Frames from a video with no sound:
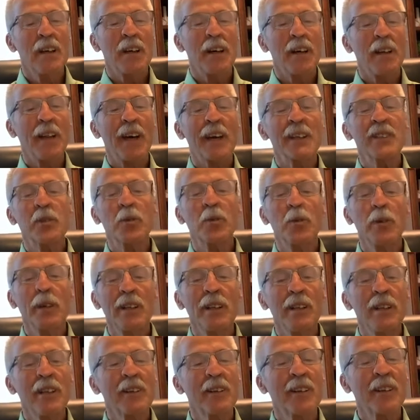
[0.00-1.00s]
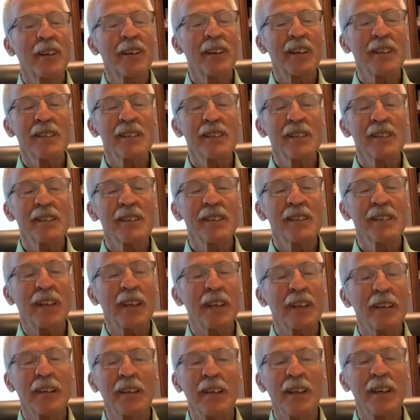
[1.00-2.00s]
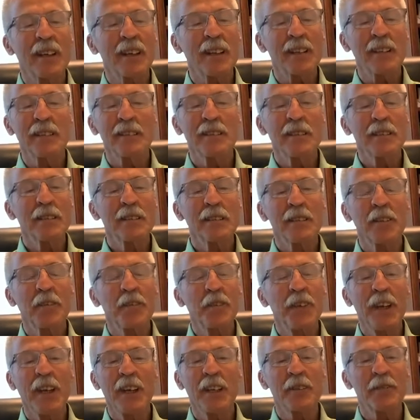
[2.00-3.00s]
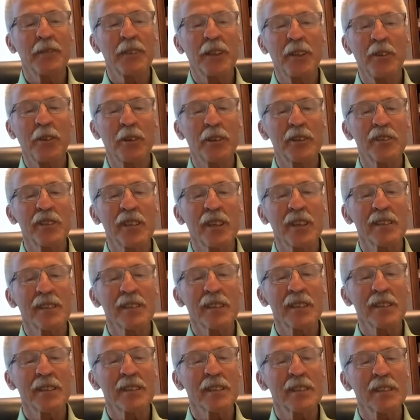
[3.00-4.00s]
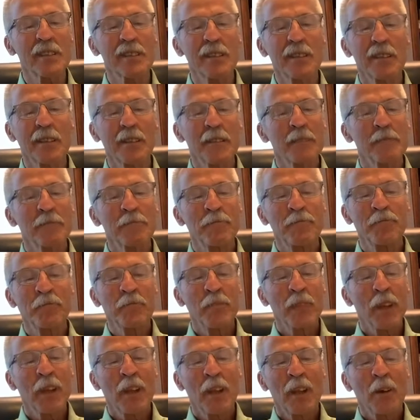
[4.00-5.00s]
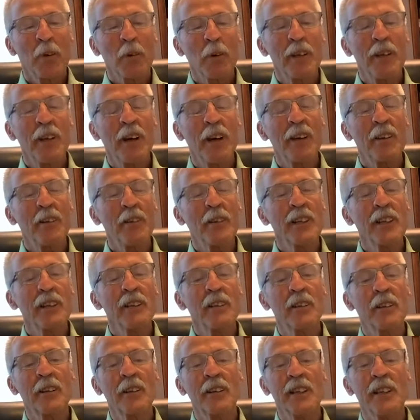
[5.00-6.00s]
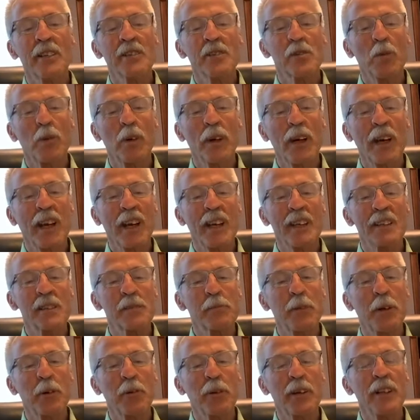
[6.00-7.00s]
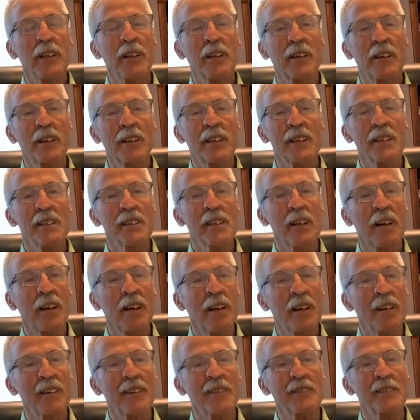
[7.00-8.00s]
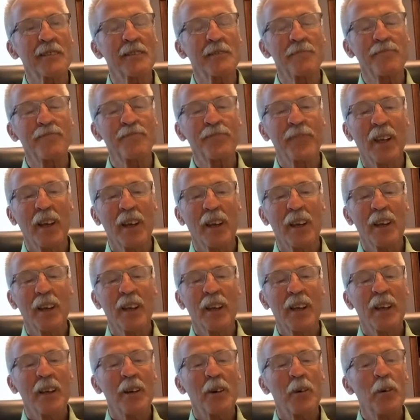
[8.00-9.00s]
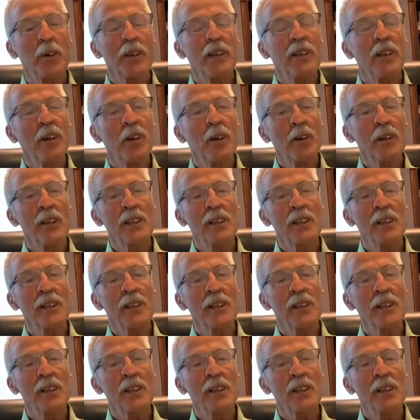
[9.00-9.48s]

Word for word: And that's what we learn, isn't it, at, at the feet of the Lord Jesus? We not only learn his ways, but we learn his heart. We know